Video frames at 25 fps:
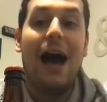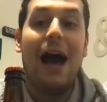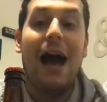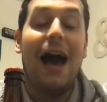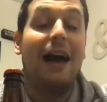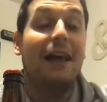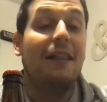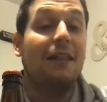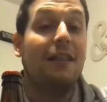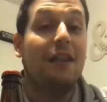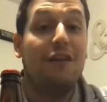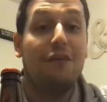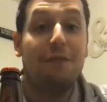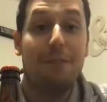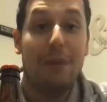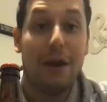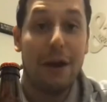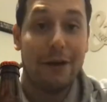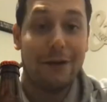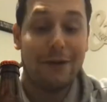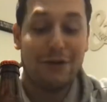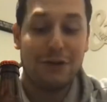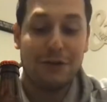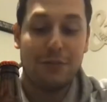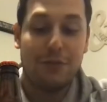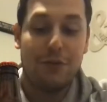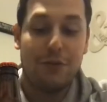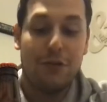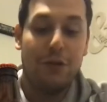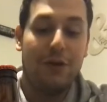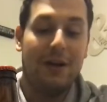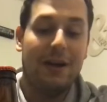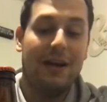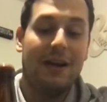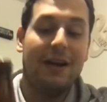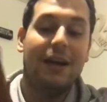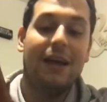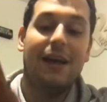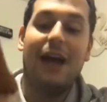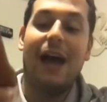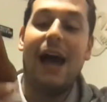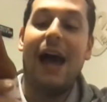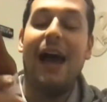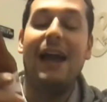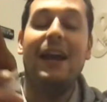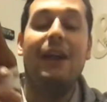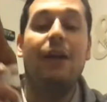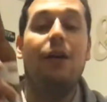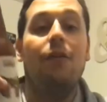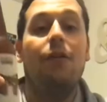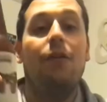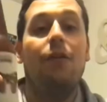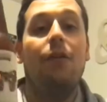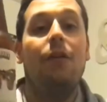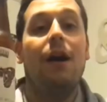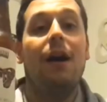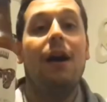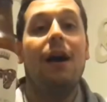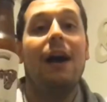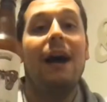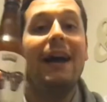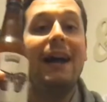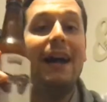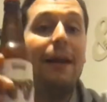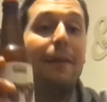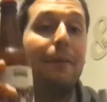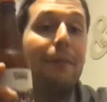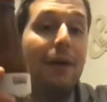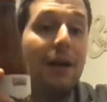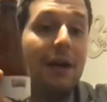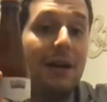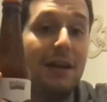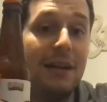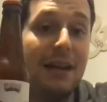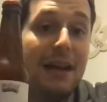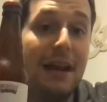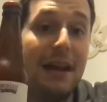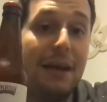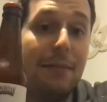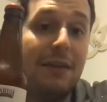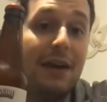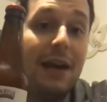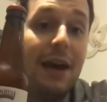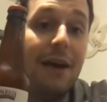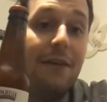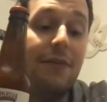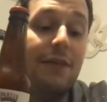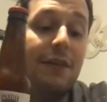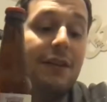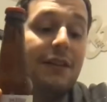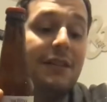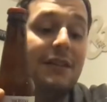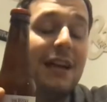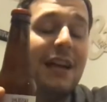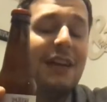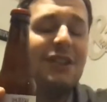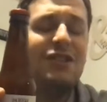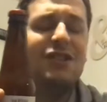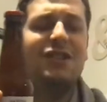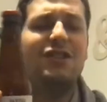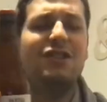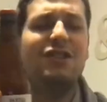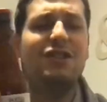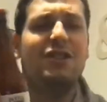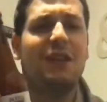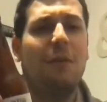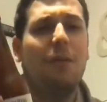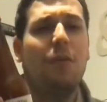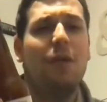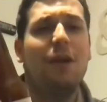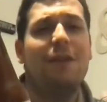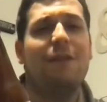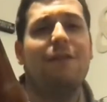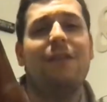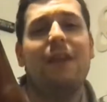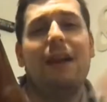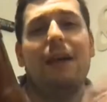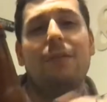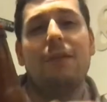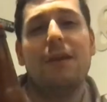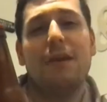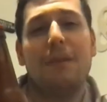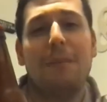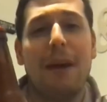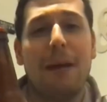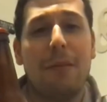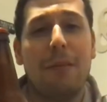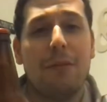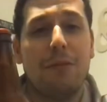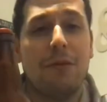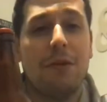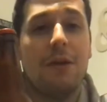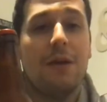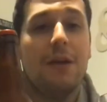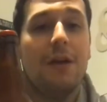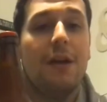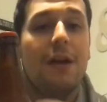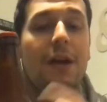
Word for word: I love Parish Brewing. I know uh, I got a buddy named Kevin. He's actually somewhat a family member.